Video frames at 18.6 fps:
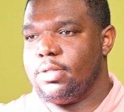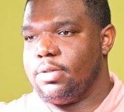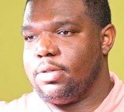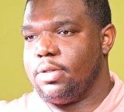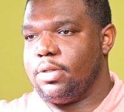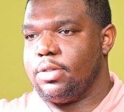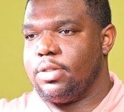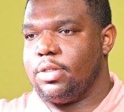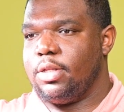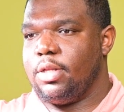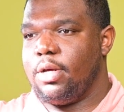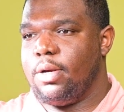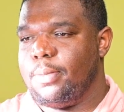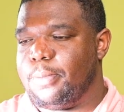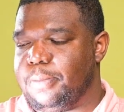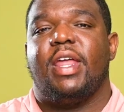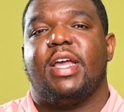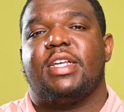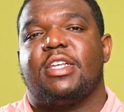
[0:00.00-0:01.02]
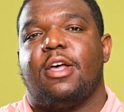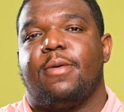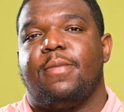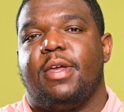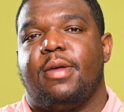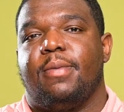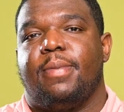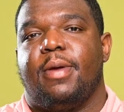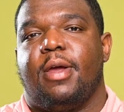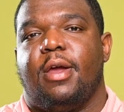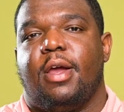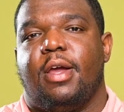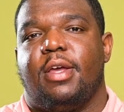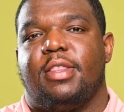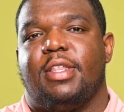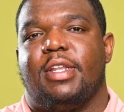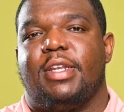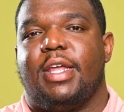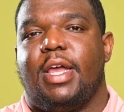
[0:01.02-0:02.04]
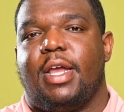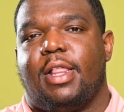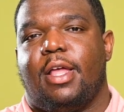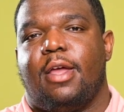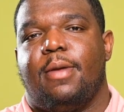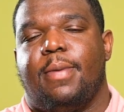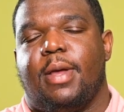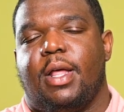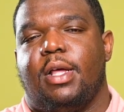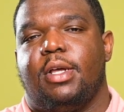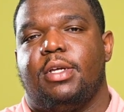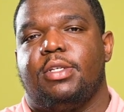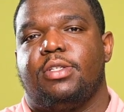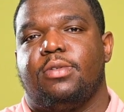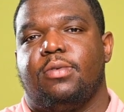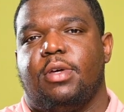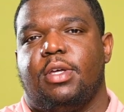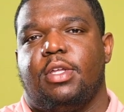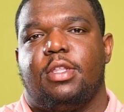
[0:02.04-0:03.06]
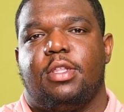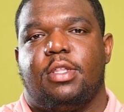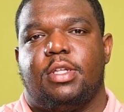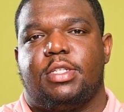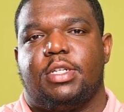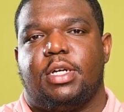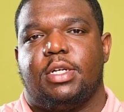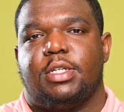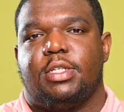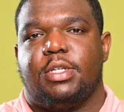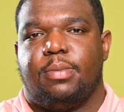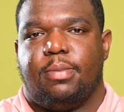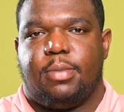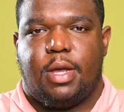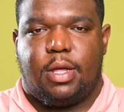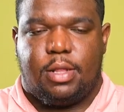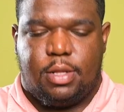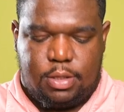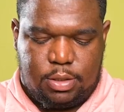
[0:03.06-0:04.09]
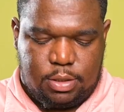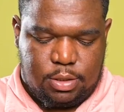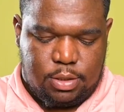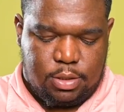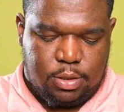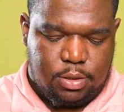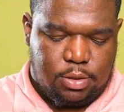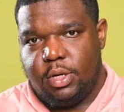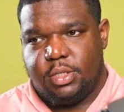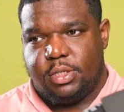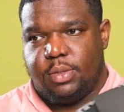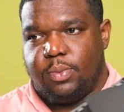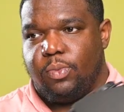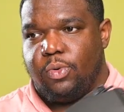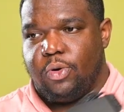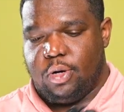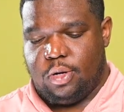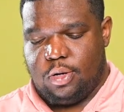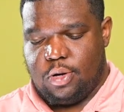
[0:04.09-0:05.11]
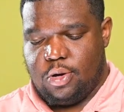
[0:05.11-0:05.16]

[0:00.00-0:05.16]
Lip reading: You can see there. Next, I'll be comparing the daylight balance with the tungsten balance. There's a more